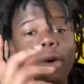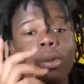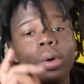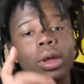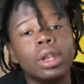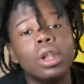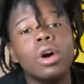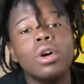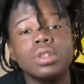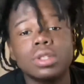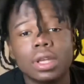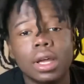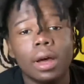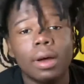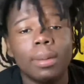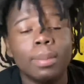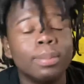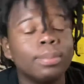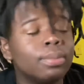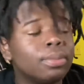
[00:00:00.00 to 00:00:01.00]
when those
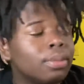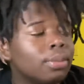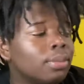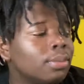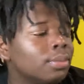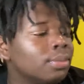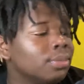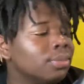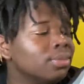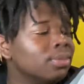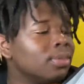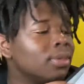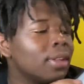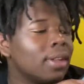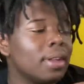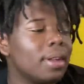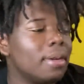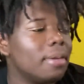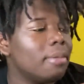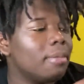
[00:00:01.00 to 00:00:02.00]
come.
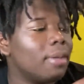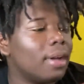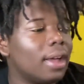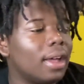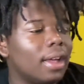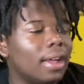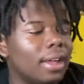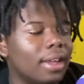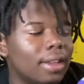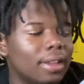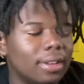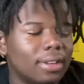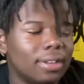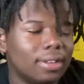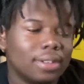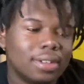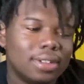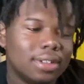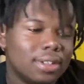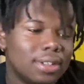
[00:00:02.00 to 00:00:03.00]
Man,
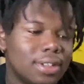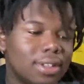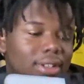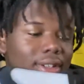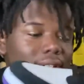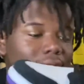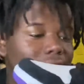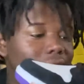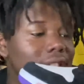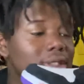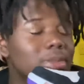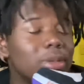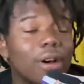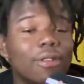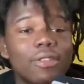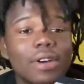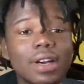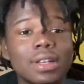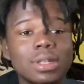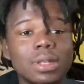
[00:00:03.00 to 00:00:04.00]
these
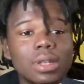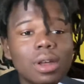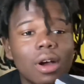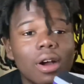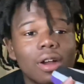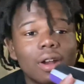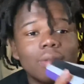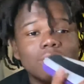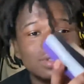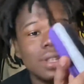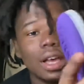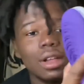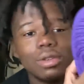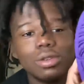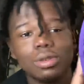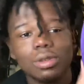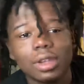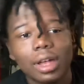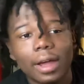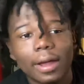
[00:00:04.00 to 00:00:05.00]
motherfuckers is hard. I'm telling
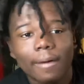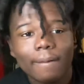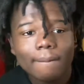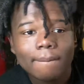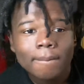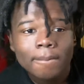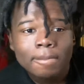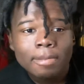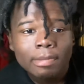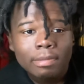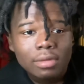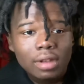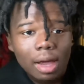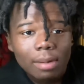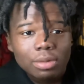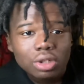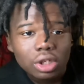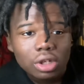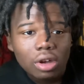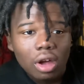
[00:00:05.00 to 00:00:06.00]
you, like, I'm
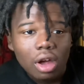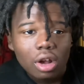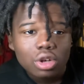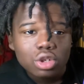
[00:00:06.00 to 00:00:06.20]
gonna show y'all the